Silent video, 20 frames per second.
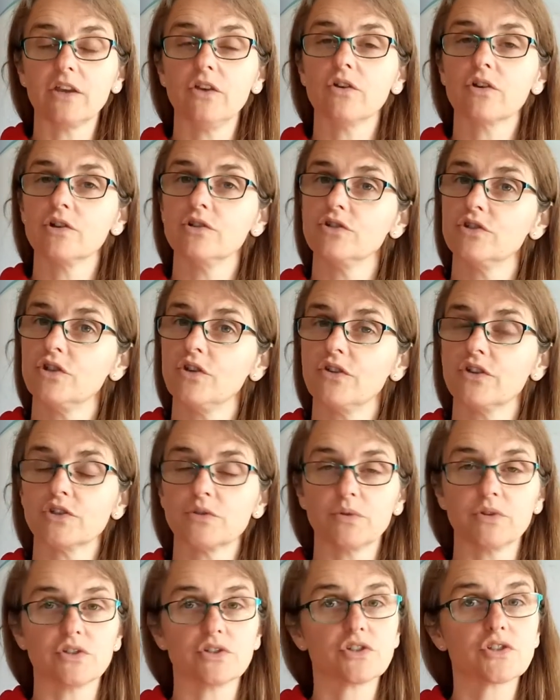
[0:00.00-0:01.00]
you can do this
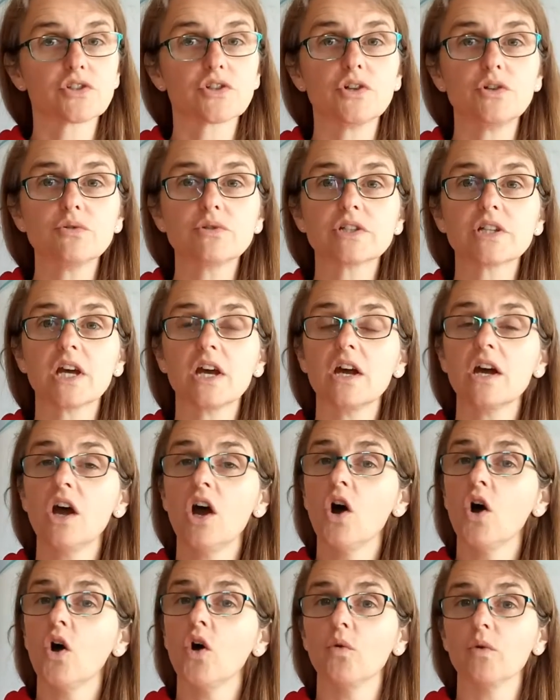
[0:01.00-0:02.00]
with a scooter
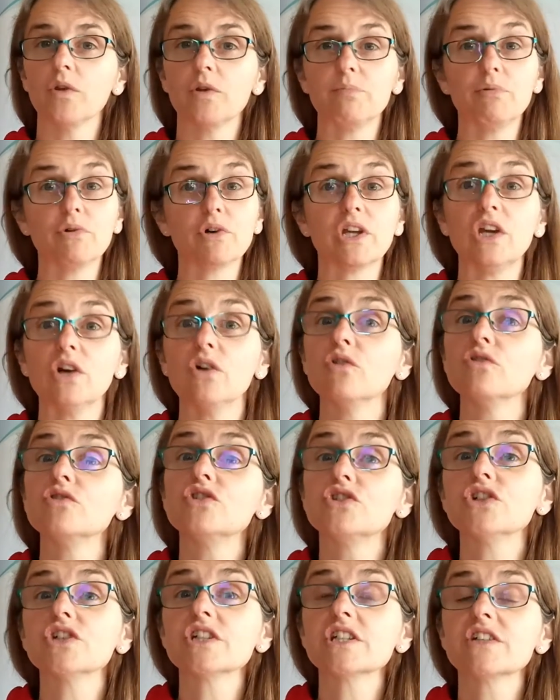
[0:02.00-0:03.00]
or with a buggy or
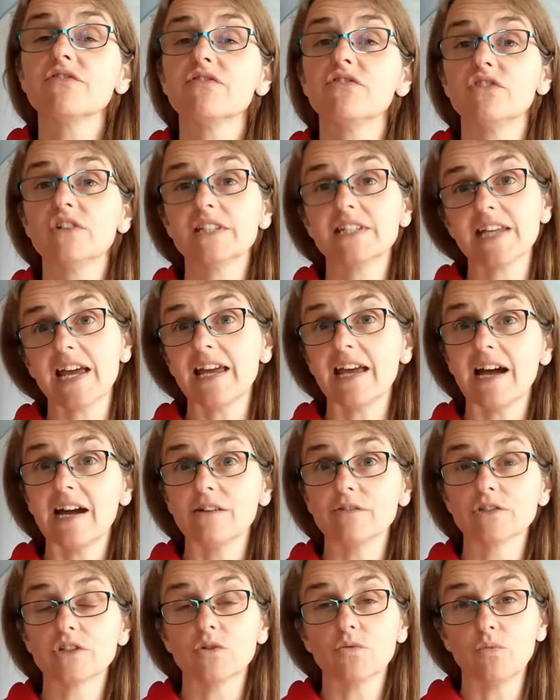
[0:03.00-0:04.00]
just for a day
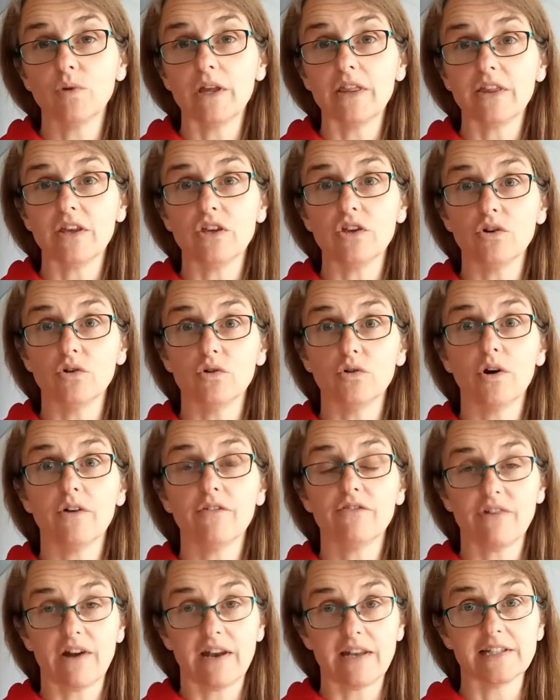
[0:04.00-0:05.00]
out with your
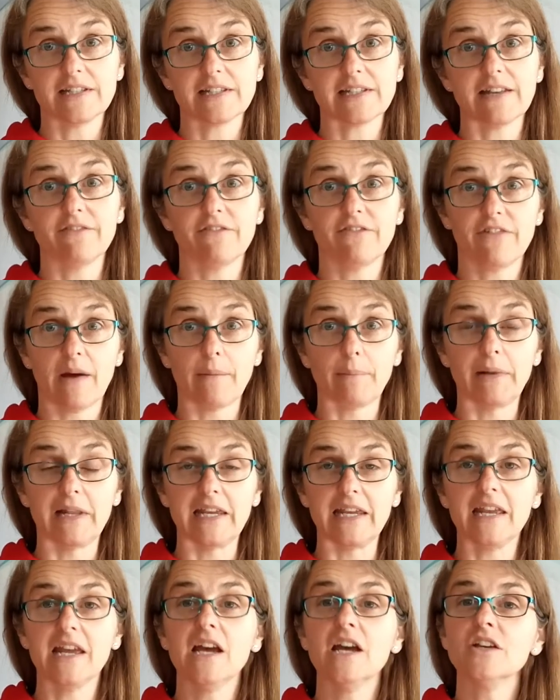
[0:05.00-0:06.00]
friends and
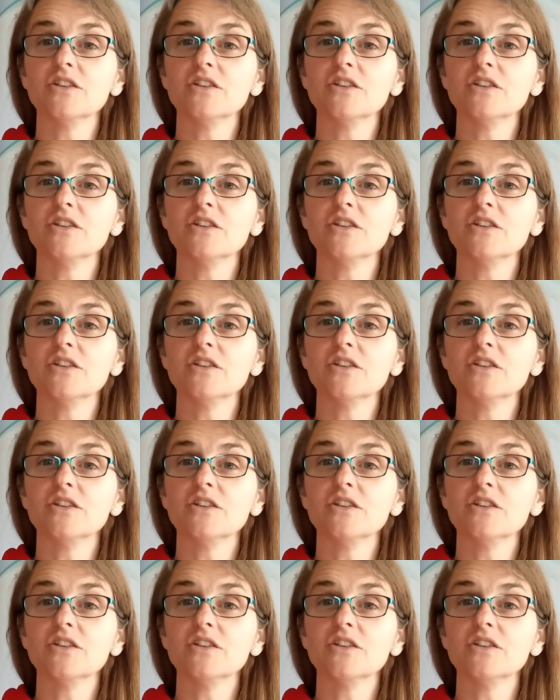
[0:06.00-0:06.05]
family.